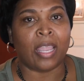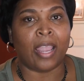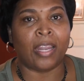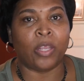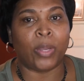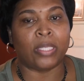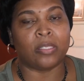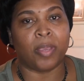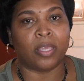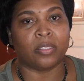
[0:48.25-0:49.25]
Anyway, to
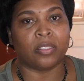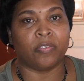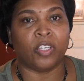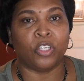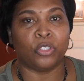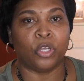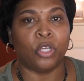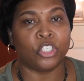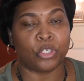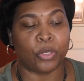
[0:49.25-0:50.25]
make this video
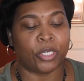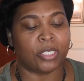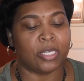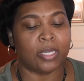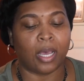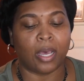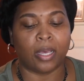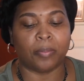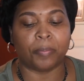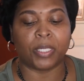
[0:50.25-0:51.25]
short,
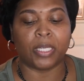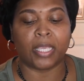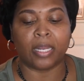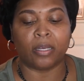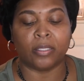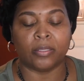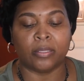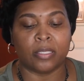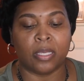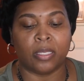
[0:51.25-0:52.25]
I'm going to get on
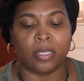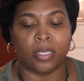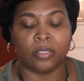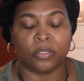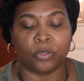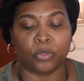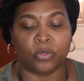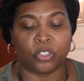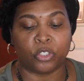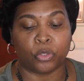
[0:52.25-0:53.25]
into
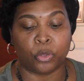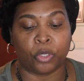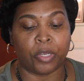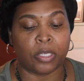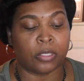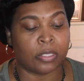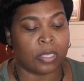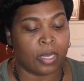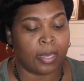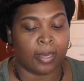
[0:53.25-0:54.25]
the tutorial.
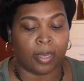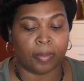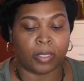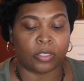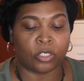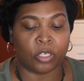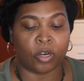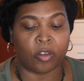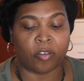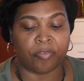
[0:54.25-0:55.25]
I'm going to
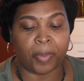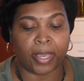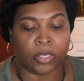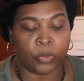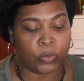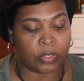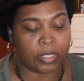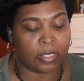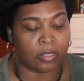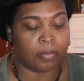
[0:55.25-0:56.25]
start off by
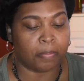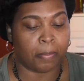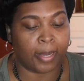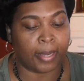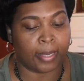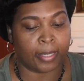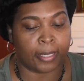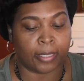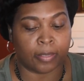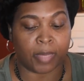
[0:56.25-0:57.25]
using my,
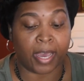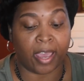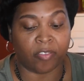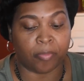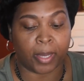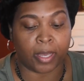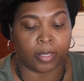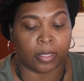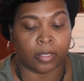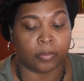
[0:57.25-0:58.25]
I have
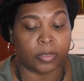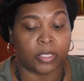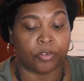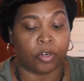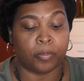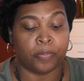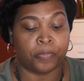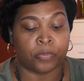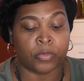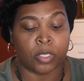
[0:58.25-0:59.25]
my serum,
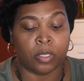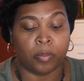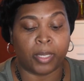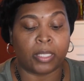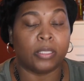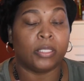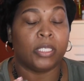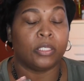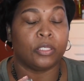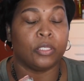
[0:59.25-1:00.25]
my
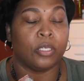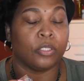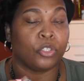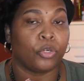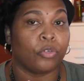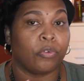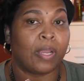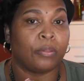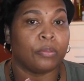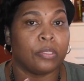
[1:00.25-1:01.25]
Clinique
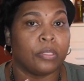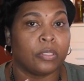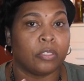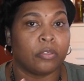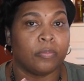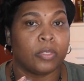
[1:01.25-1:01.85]
turnaround serum.